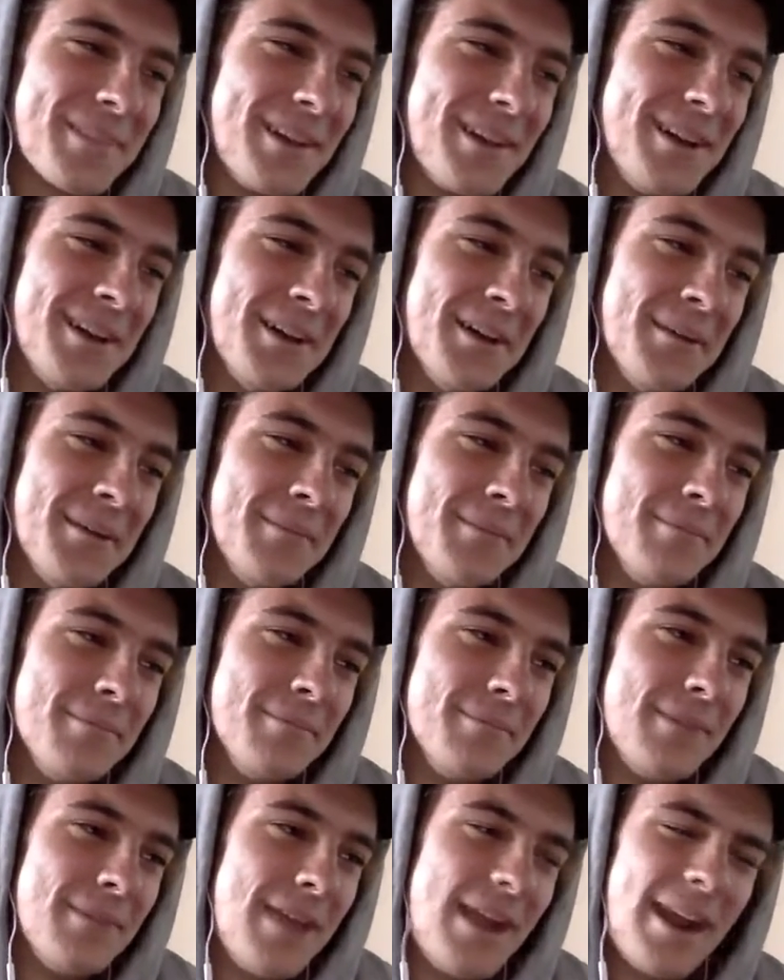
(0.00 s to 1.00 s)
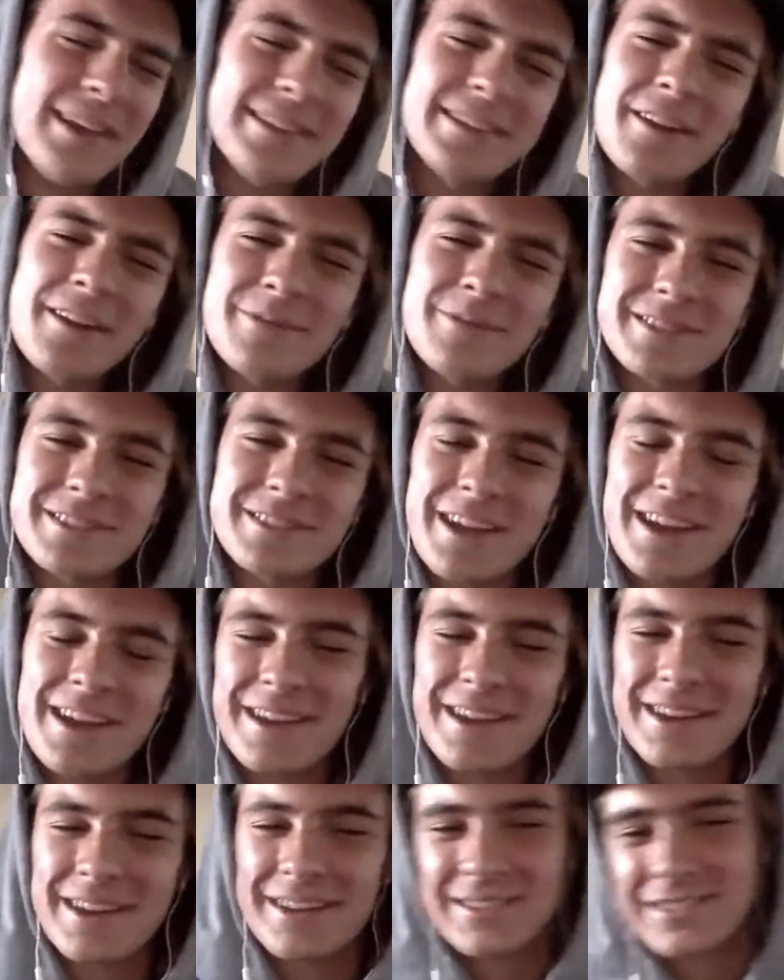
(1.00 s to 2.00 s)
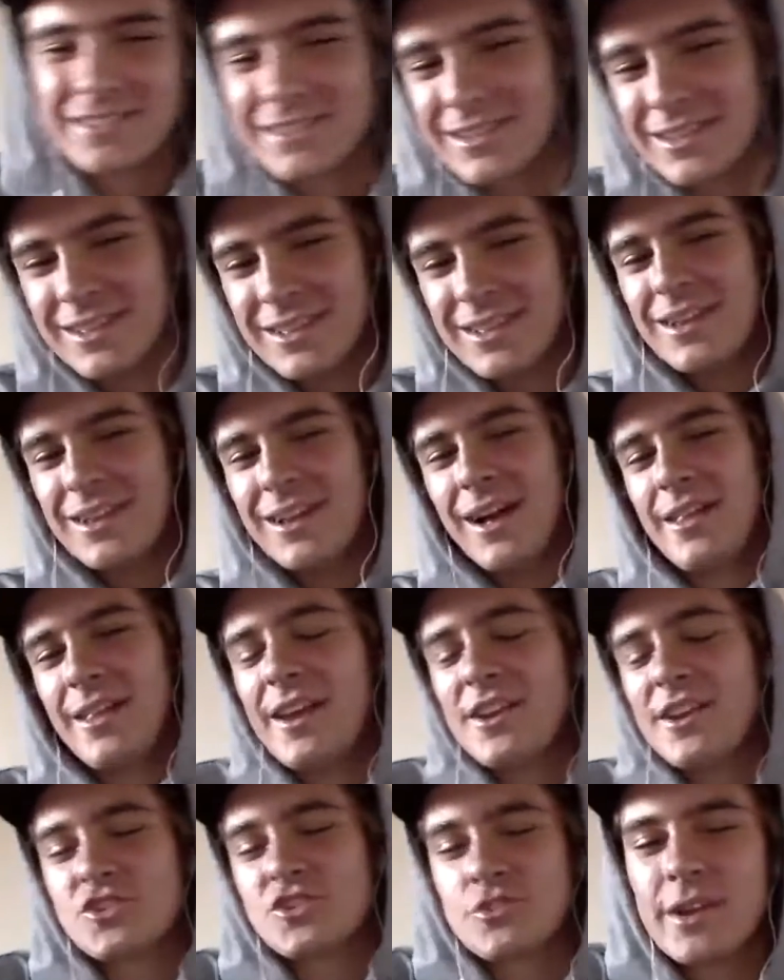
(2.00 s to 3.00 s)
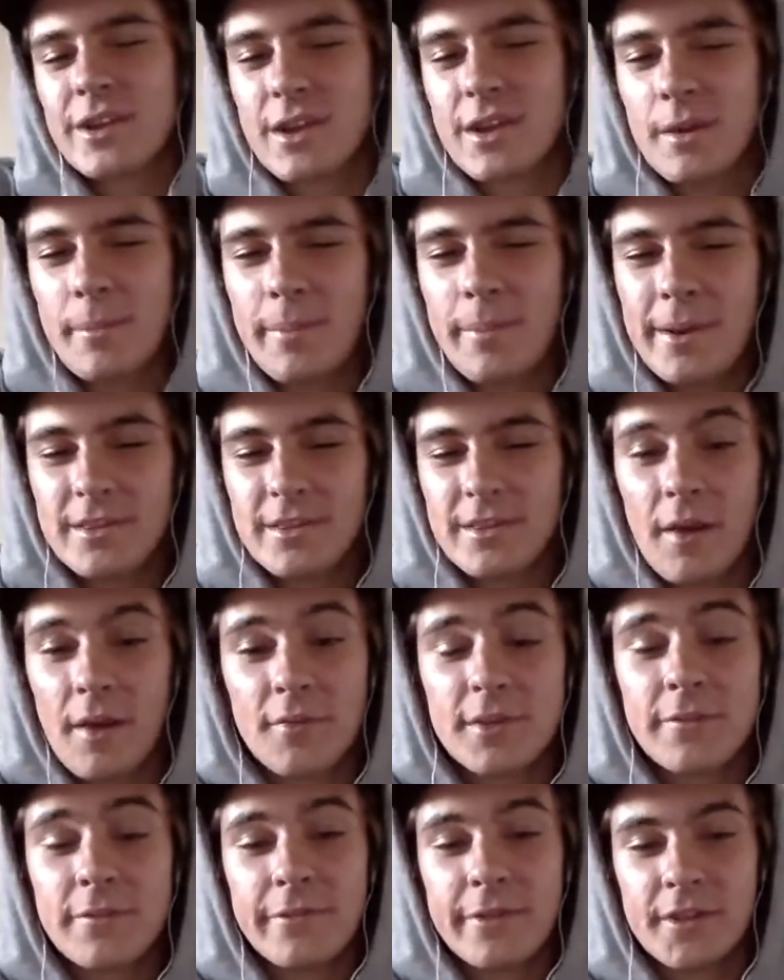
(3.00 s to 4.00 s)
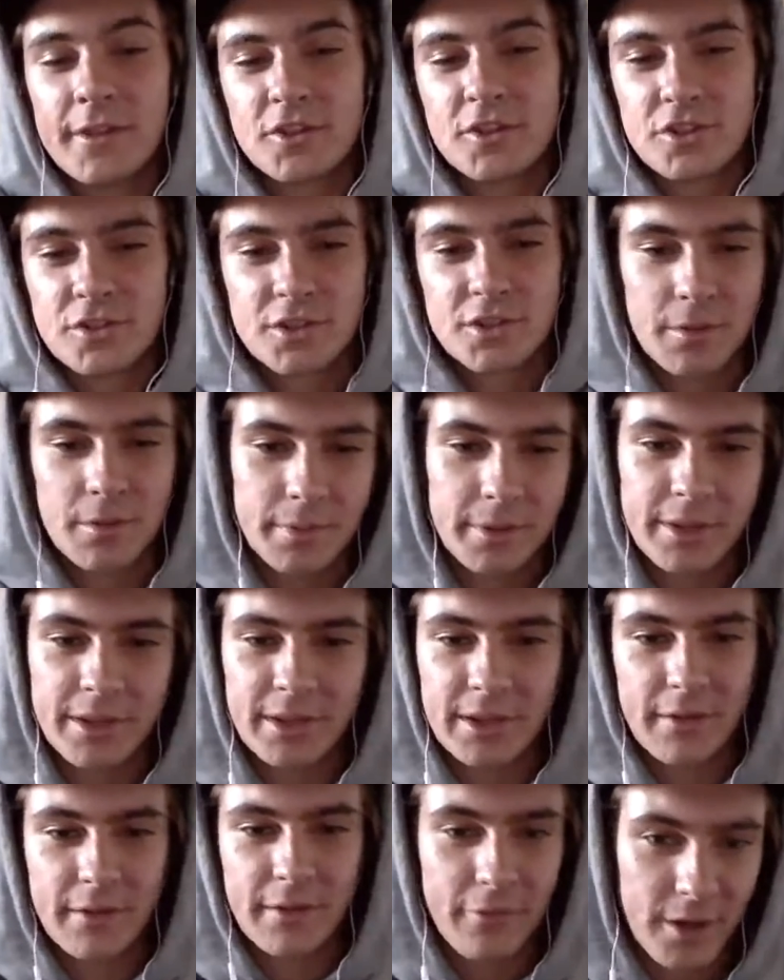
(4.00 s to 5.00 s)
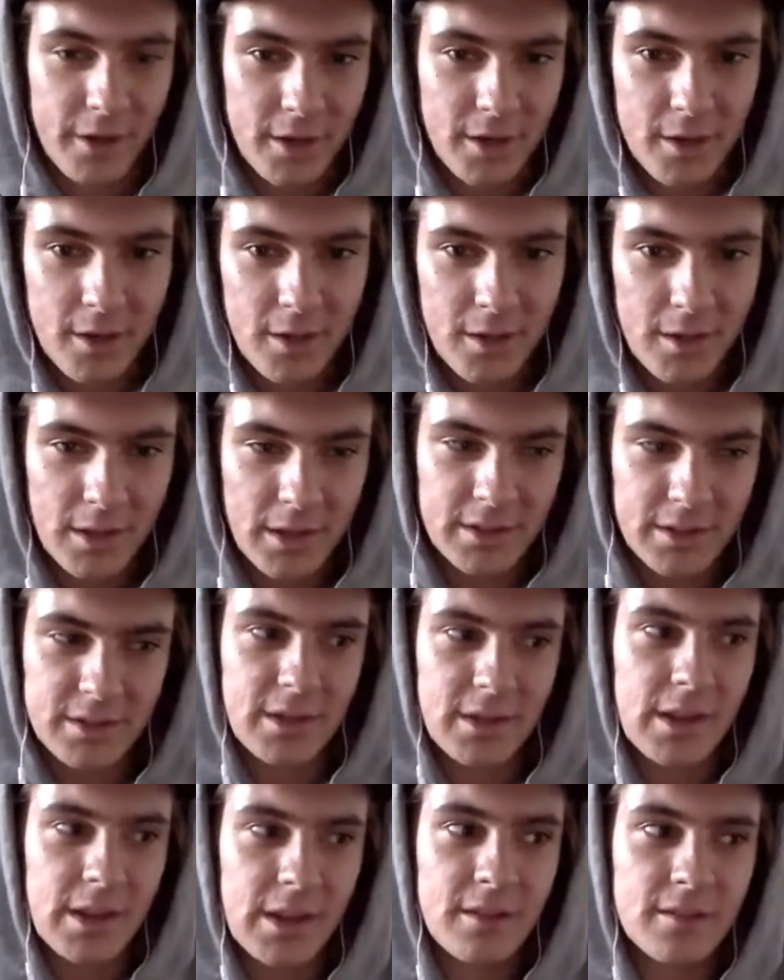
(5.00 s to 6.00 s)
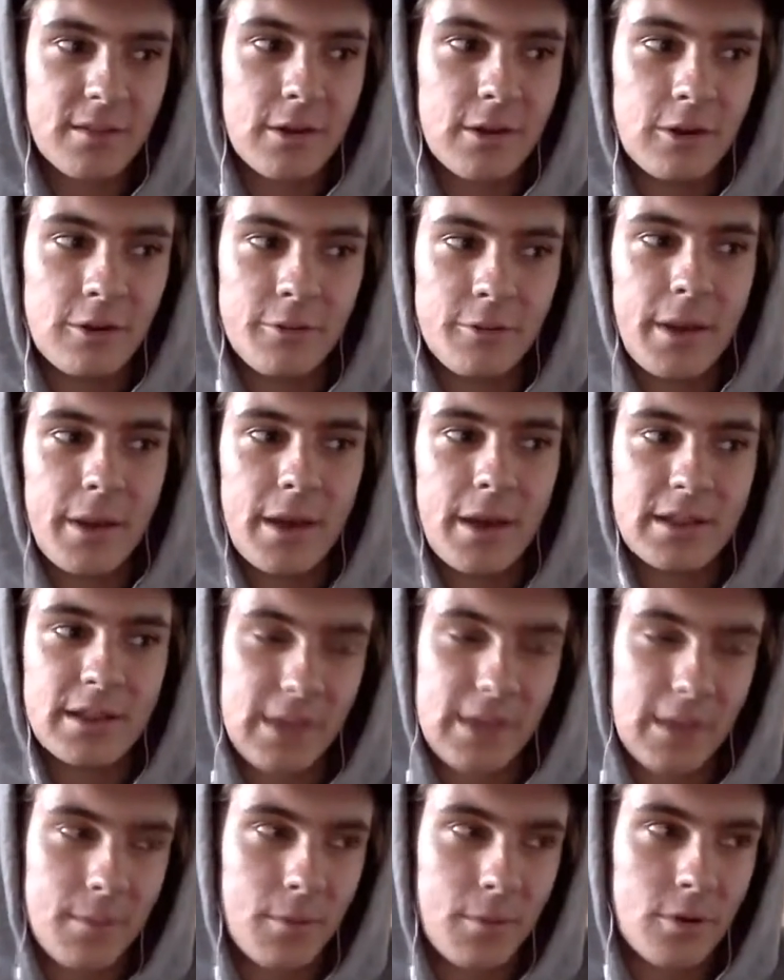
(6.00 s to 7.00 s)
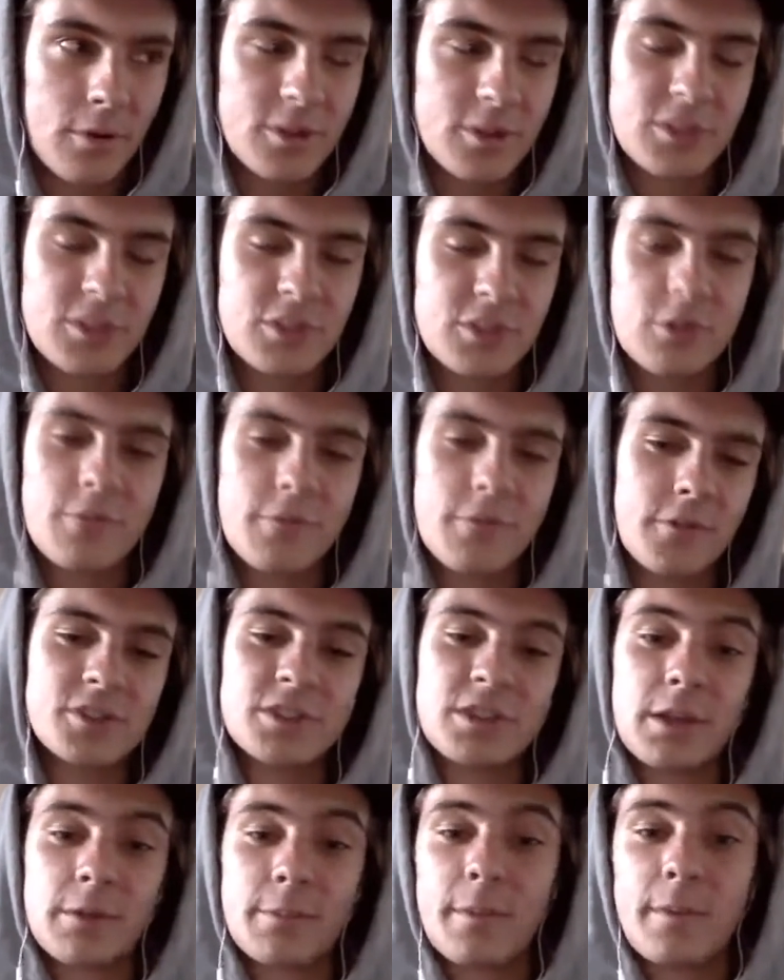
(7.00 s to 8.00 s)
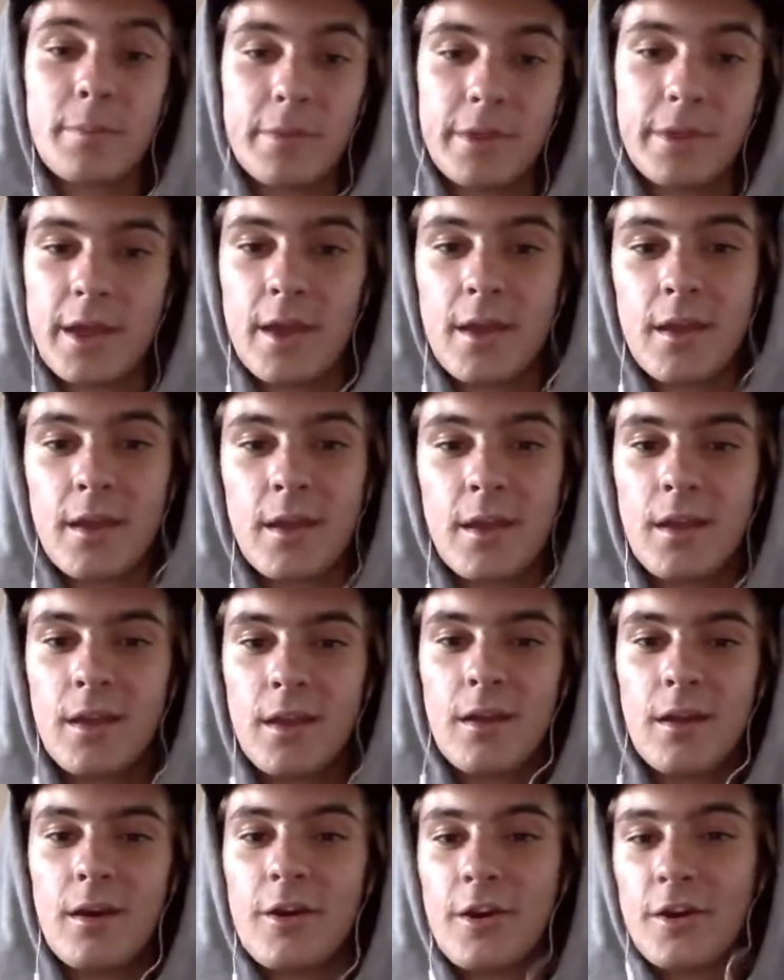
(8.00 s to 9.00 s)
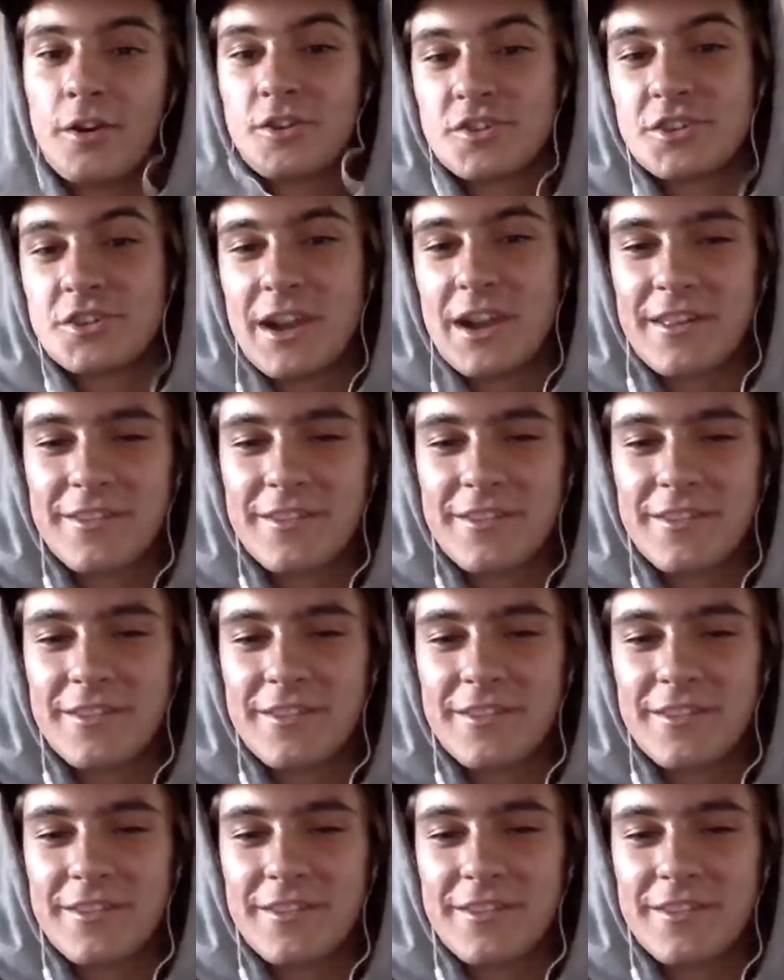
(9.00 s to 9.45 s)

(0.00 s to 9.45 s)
And I thought it was tight because a lot of drink companies, obviously Villager is completely different because it is owned by skateboarders and surfers and, like, people that are understanding.